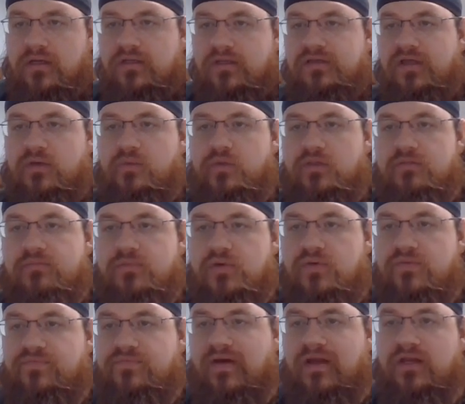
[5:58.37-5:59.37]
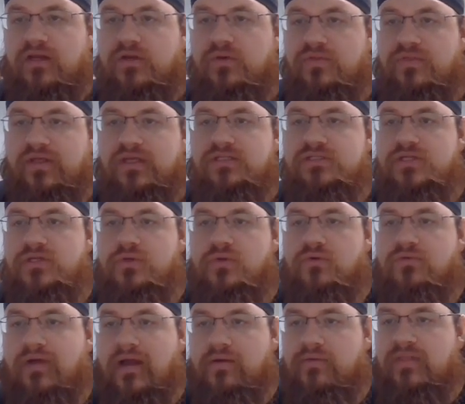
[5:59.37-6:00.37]
Done with the move, finding new things to do
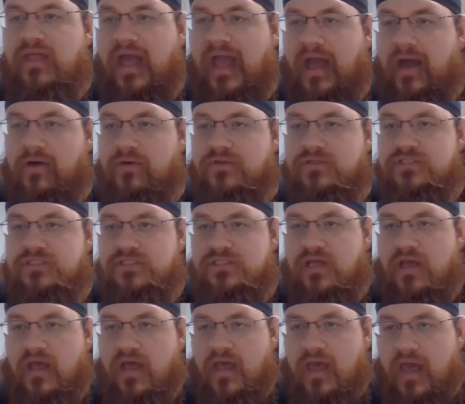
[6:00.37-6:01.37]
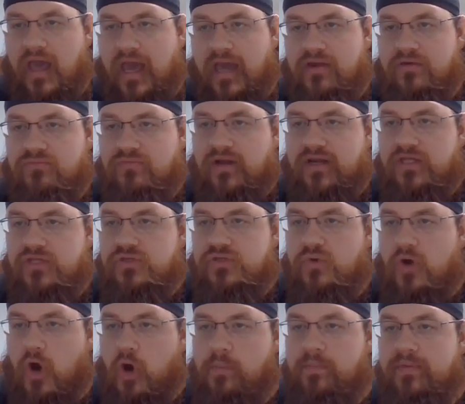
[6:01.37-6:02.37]
around the house, and ready to
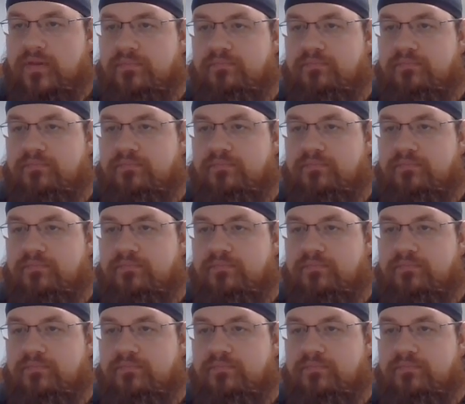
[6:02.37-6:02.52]
open the